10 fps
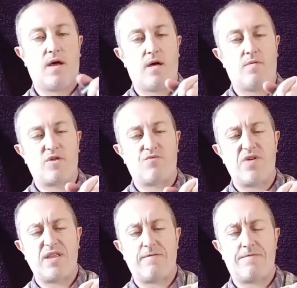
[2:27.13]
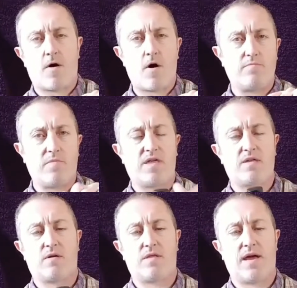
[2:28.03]
There's a really fine
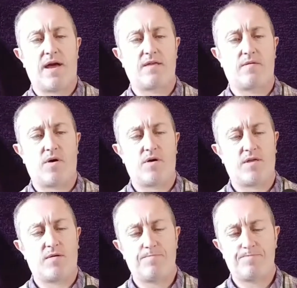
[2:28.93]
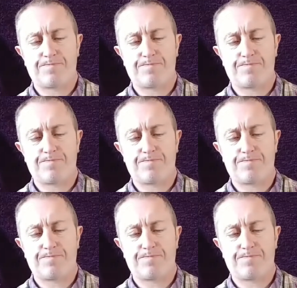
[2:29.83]
mist on the atomizer.